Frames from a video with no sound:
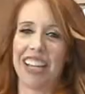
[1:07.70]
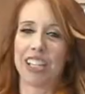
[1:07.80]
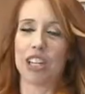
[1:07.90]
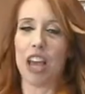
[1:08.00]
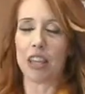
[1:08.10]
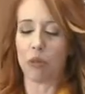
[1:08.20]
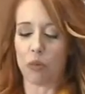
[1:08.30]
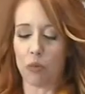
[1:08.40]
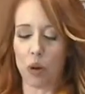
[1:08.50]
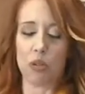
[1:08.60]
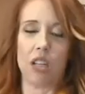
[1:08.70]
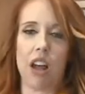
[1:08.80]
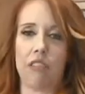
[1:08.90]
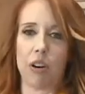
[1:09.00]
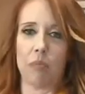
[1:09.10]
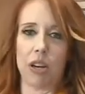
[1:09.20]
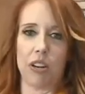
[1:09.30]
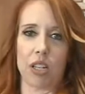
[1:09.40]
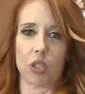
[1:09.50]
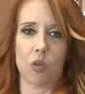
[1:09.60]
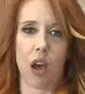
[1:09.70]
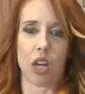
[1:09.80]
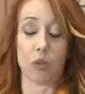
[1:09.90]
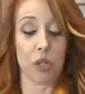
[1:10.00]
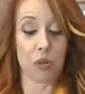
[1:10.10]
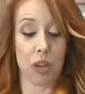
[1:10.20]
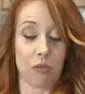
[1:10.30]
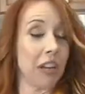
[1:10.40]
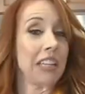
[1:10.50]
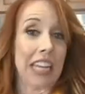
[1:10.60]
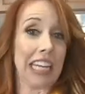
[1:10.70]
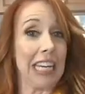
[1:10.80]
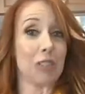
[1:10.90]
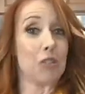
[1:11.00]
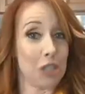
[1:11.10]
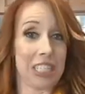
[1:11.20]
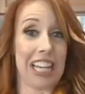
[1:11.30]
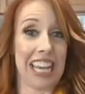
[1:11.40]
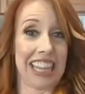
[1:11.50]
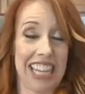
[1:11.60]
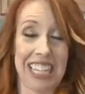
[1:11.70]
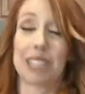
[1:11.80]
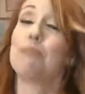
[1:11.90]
So now that we've roasted off our butternut squash, which quite frankly I could eat just like this,